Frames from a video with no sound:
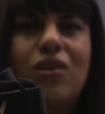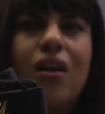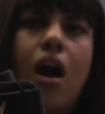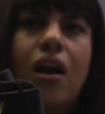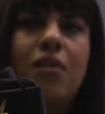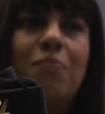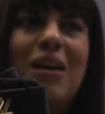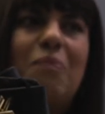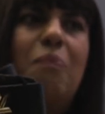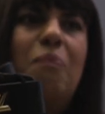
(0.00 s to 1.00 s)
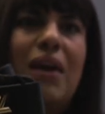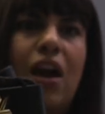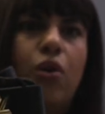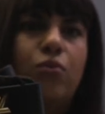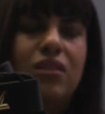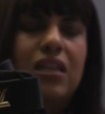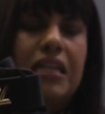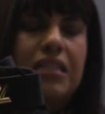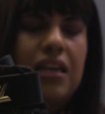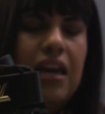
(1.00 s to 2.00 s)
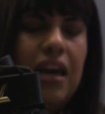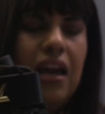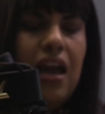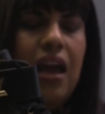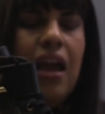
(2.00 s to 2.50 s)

would kind of be a bit OTT.